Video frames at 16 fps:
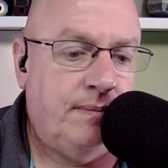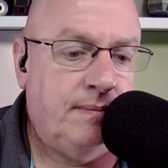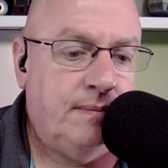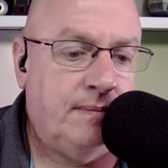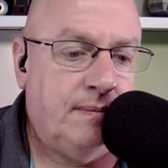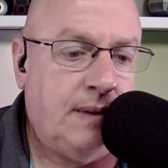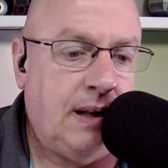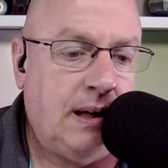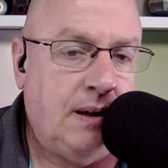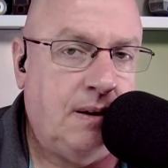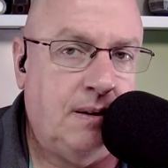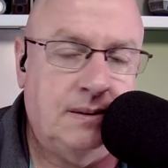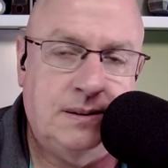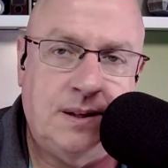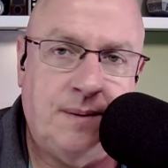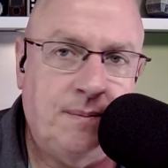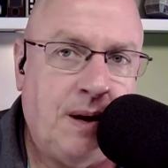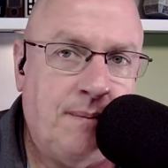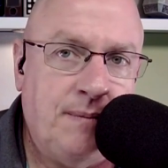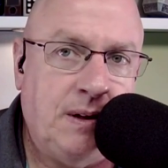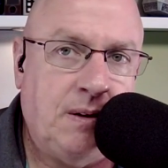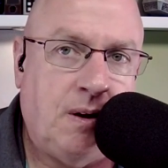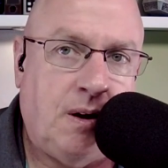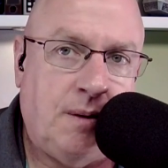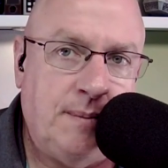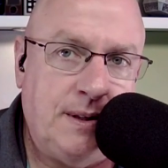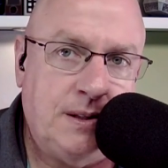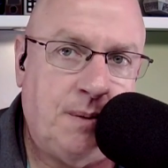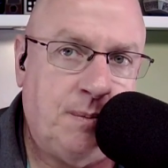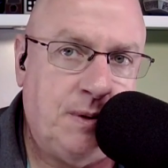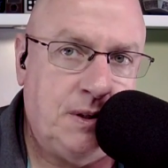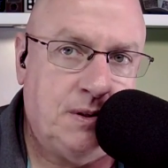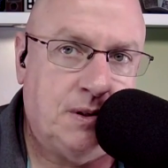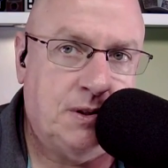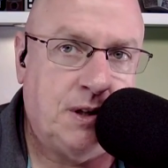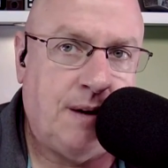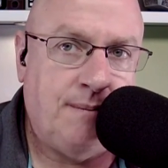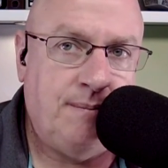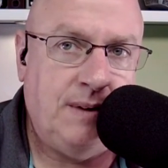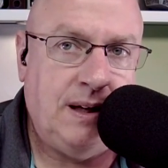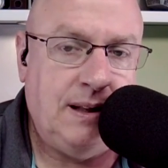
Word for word: they, some company called me, some research company,